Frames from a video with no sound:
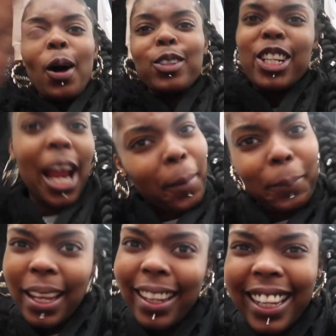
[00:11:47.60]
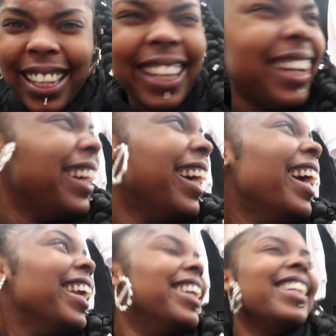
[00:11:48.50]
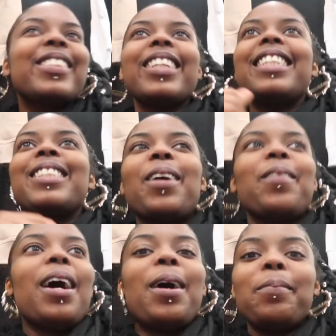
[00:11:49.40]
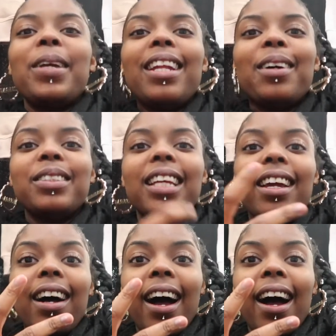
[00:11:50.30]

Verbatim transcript: God check me. literally, literally. So uh, me and LD are